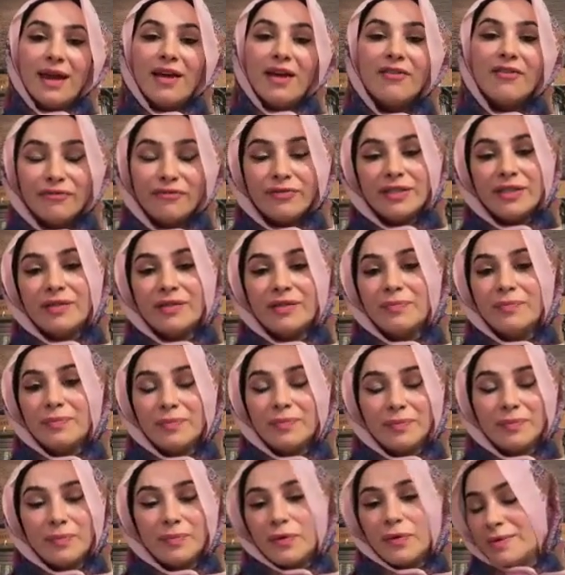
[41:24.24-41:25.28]

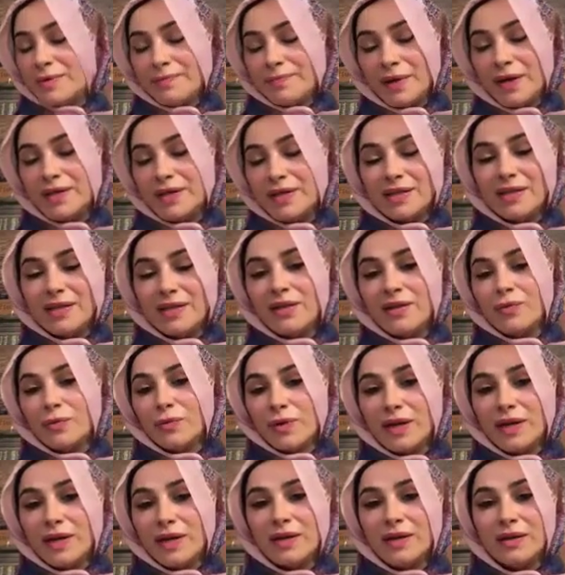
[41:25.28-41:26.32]
everybody that
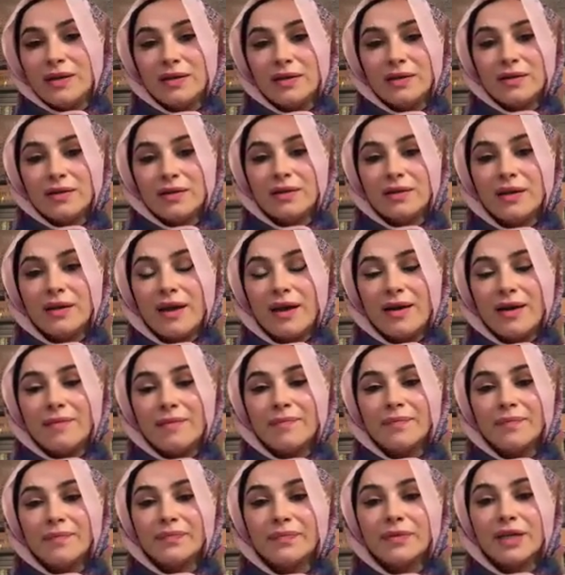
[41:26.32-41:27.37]
we
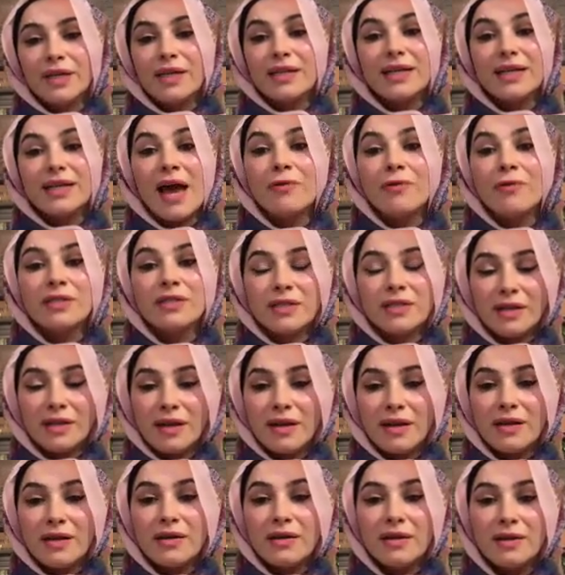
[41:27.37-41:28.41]

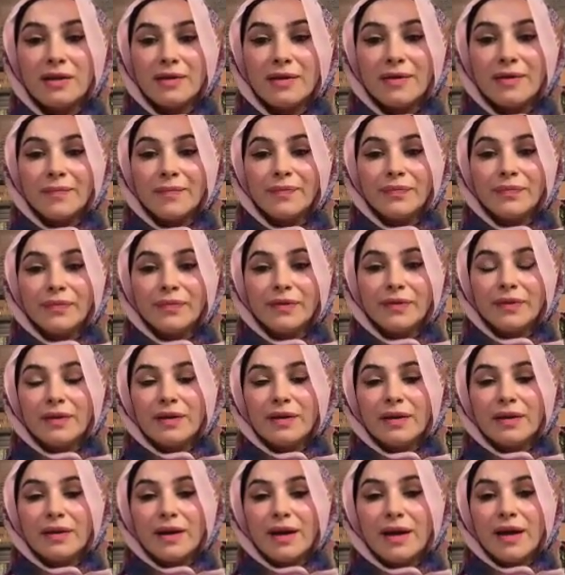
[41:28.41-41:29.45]
encounter,
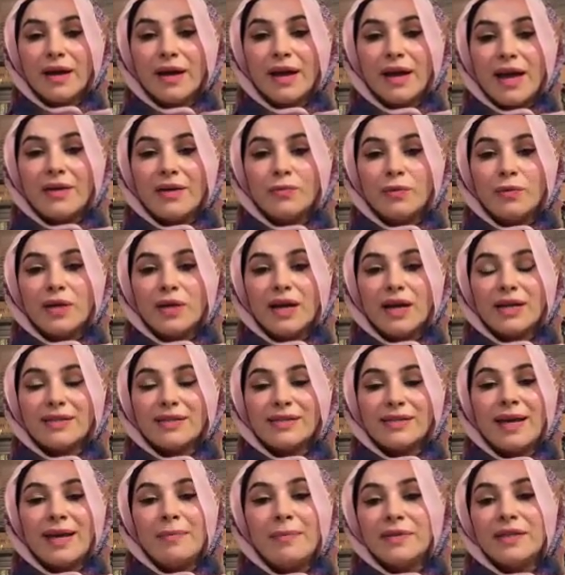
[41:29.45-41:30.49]
and we
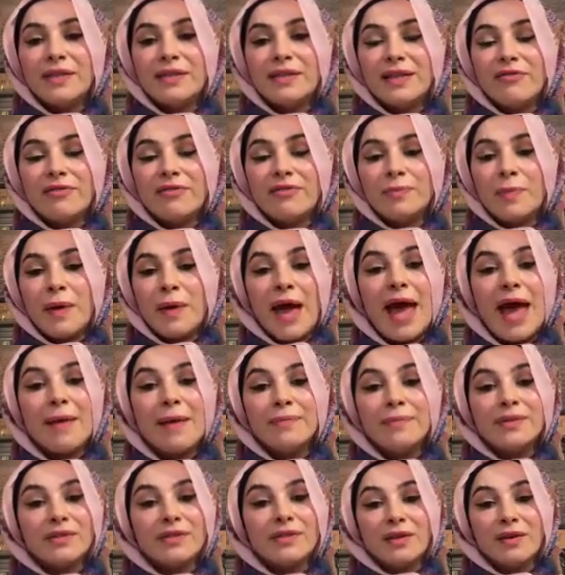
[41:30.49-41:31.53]
accept that there is
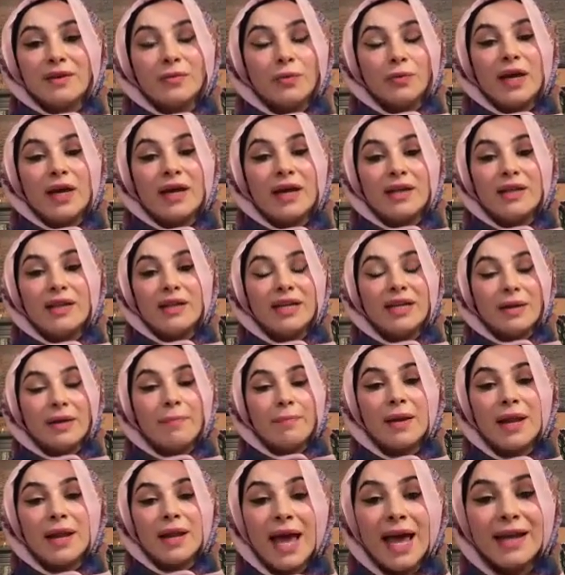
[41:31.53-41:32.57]
perhaps a will and a
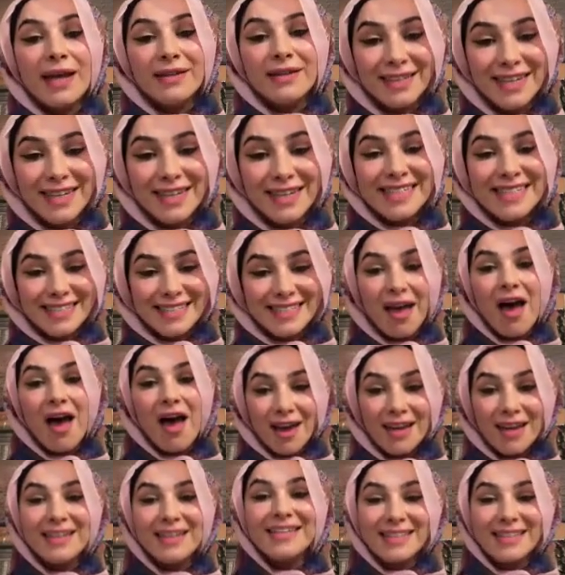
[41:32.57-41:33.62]
plan that it's
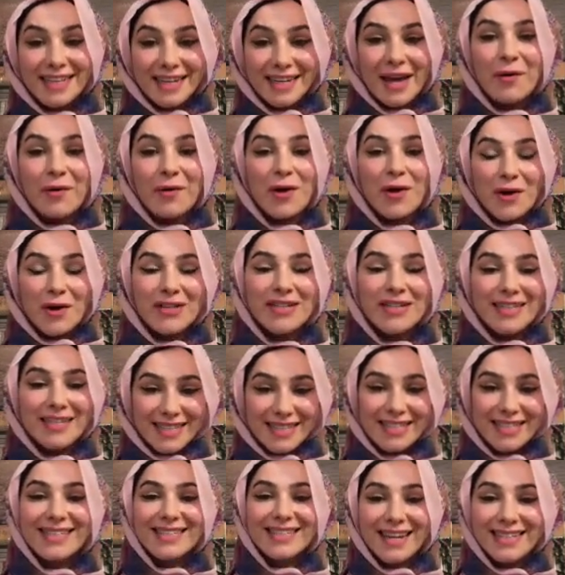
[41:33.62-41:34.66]
higher than our own
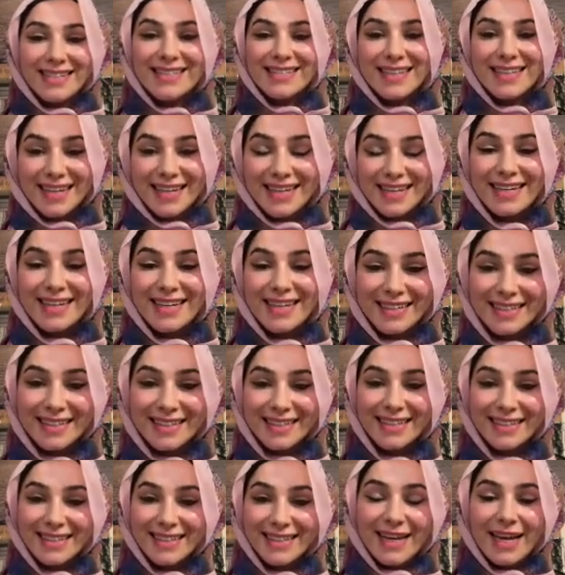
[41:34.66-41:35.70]
understanding,
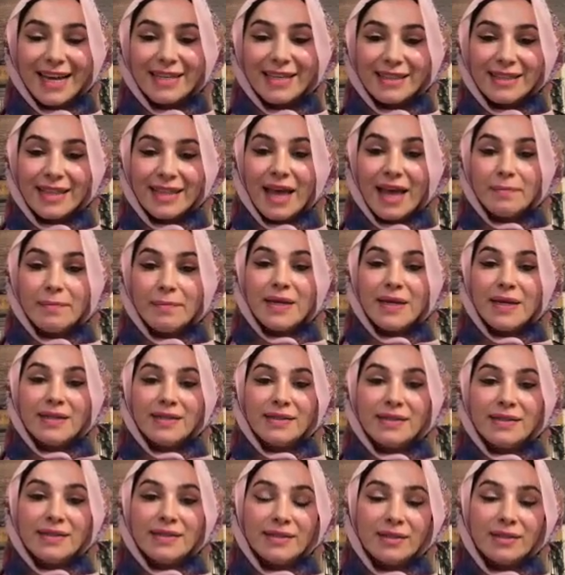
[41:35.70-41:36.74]
and that
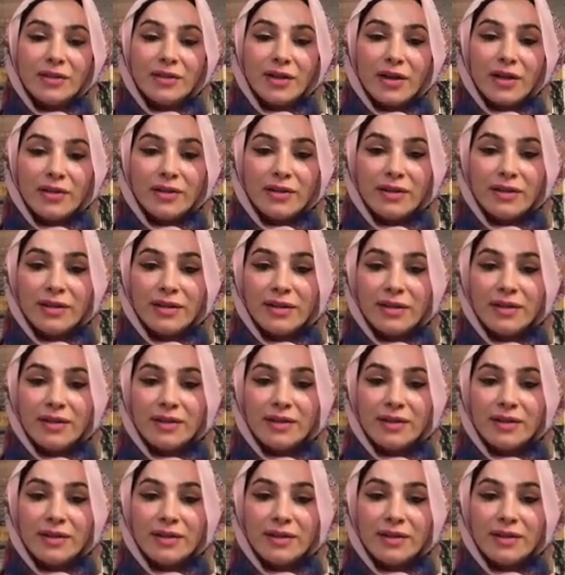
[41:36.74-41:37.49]
means, you know,